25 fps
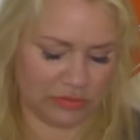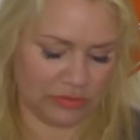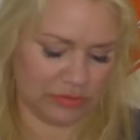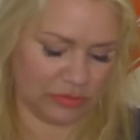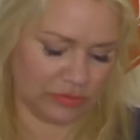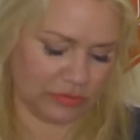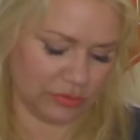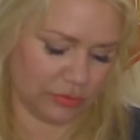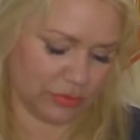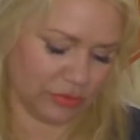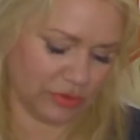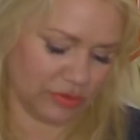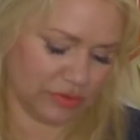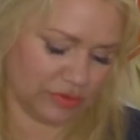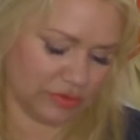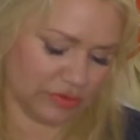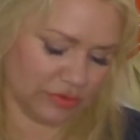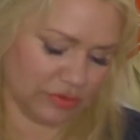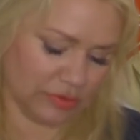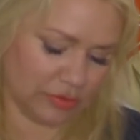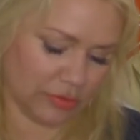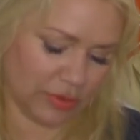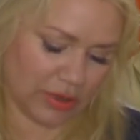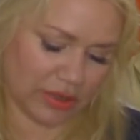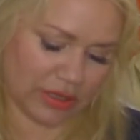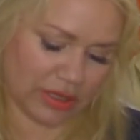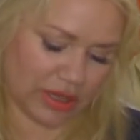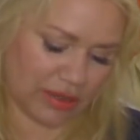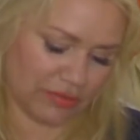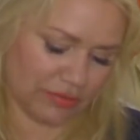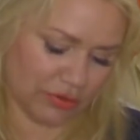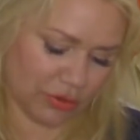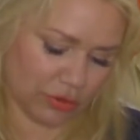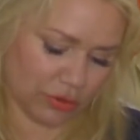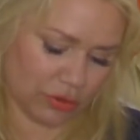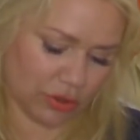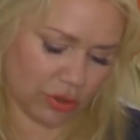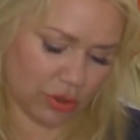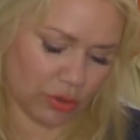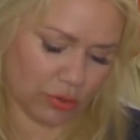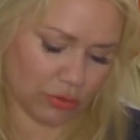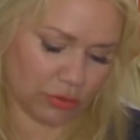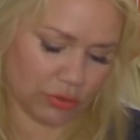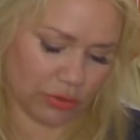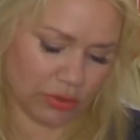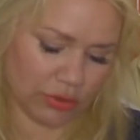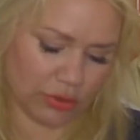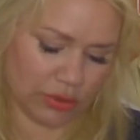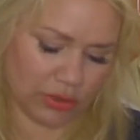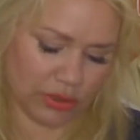So these two, I have no goal
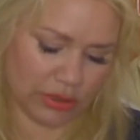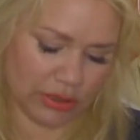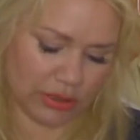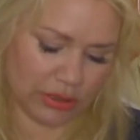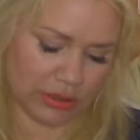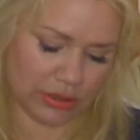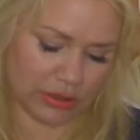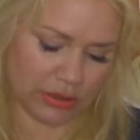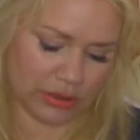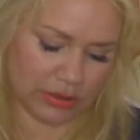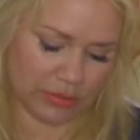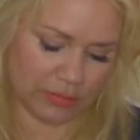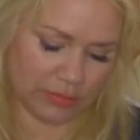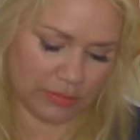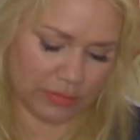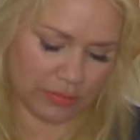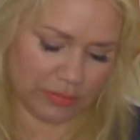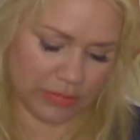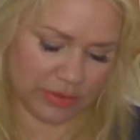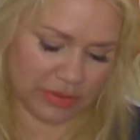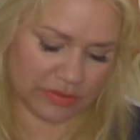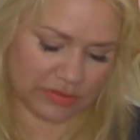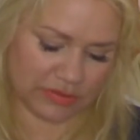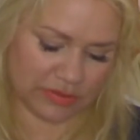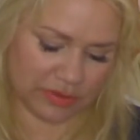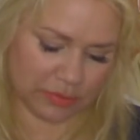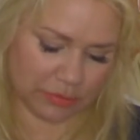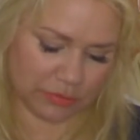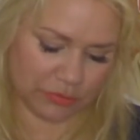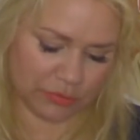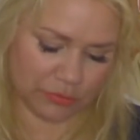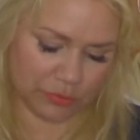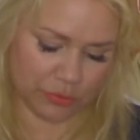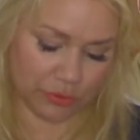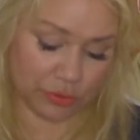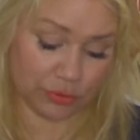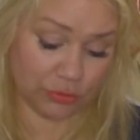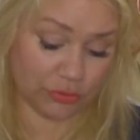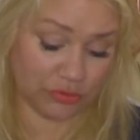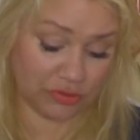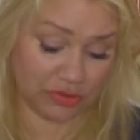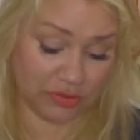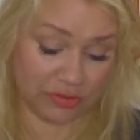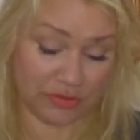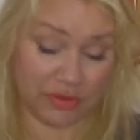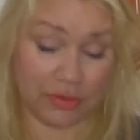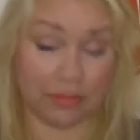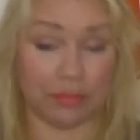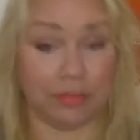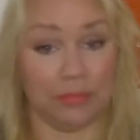except for
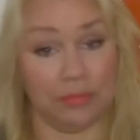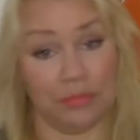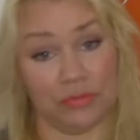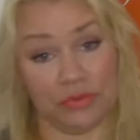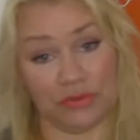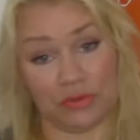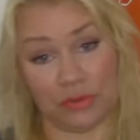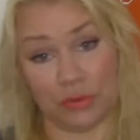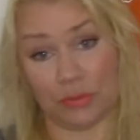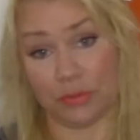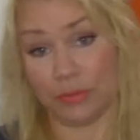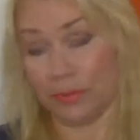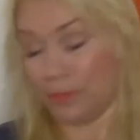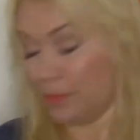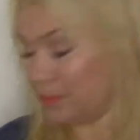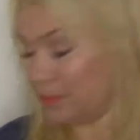using them, so